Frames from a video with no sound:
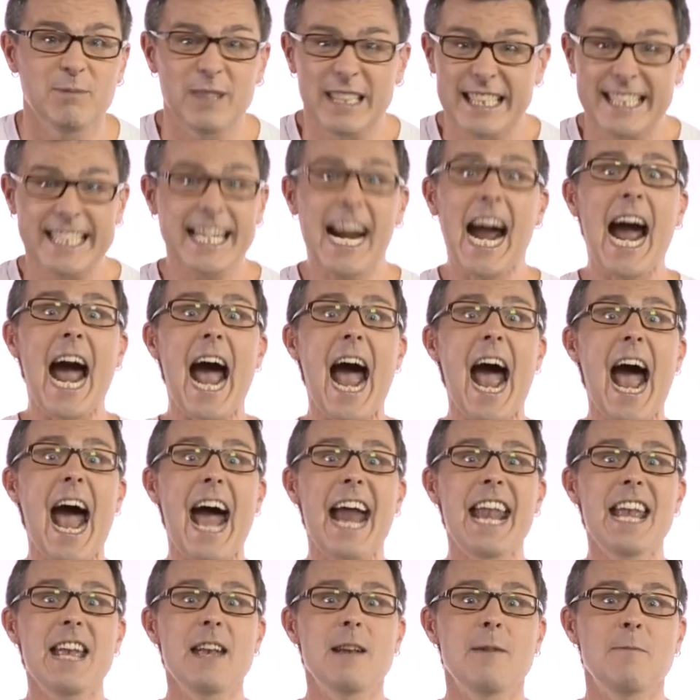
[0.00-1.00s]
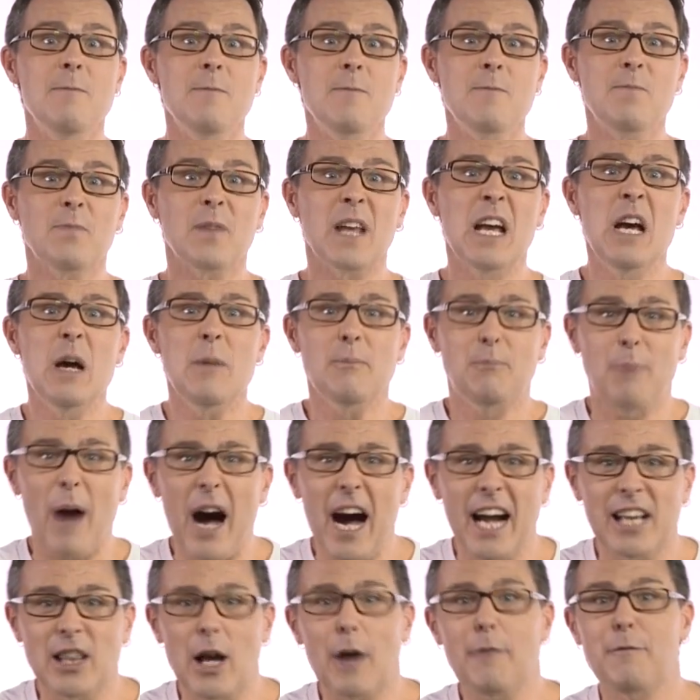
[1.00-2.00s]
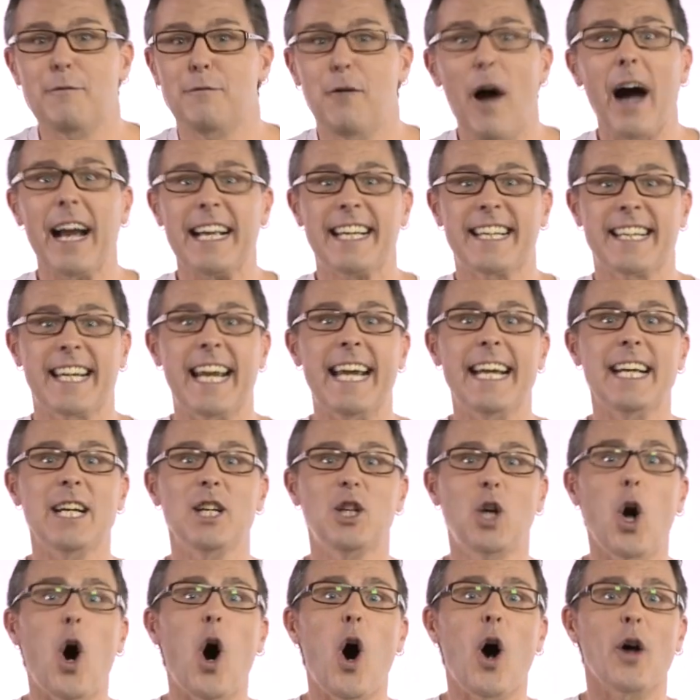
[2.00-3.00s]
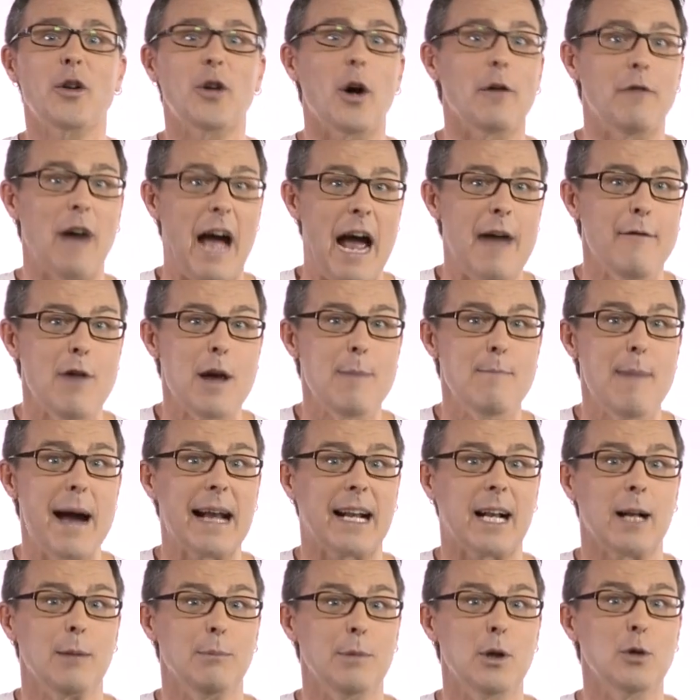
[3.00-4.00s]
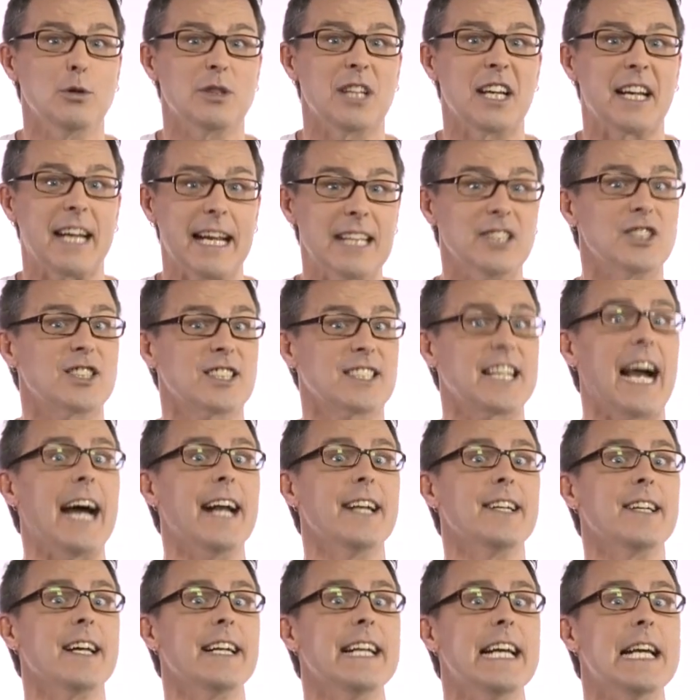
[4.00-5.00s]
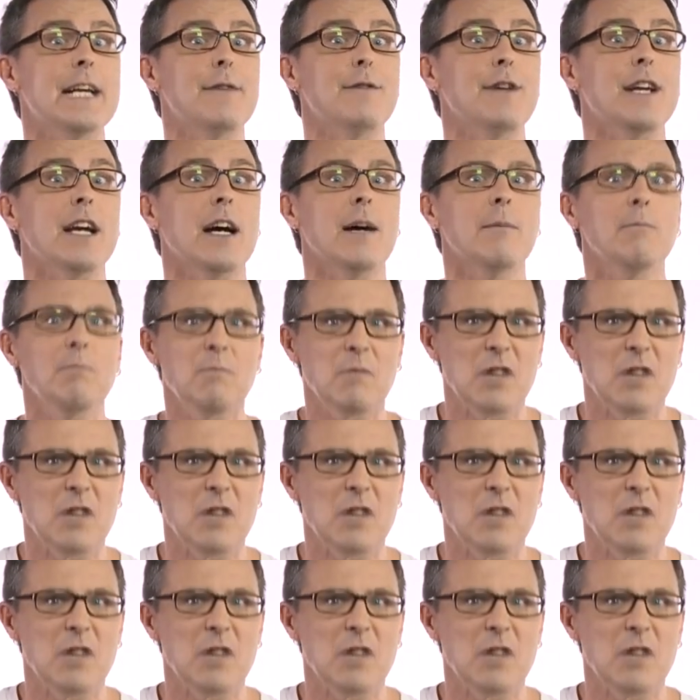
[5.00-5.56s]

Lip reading: Can? By the Viking god of heavy metal music in Scandinavia.